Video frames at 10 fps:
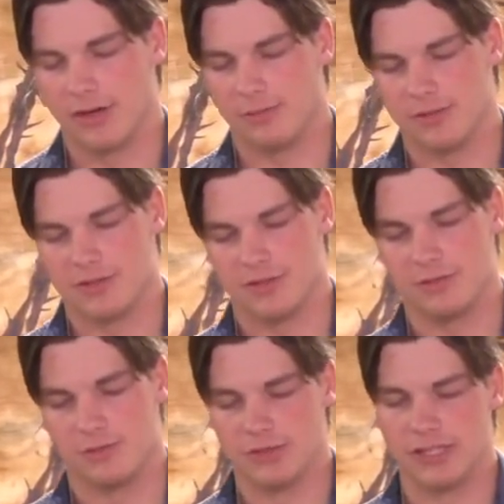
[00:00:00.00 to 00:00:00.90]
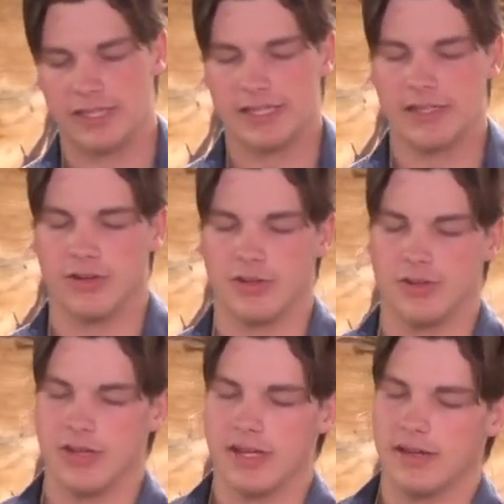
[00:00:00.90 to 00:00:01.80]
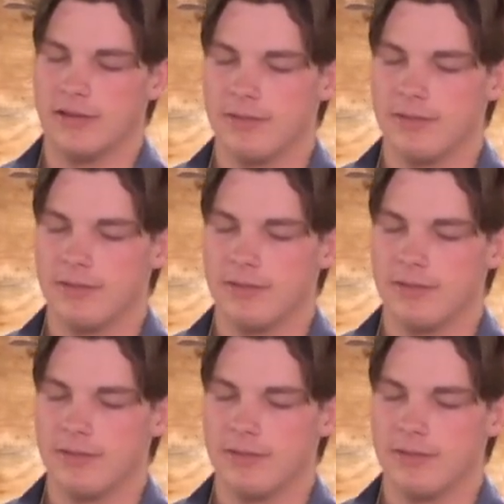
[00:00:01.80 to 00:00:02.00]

Help us to really lean on you then.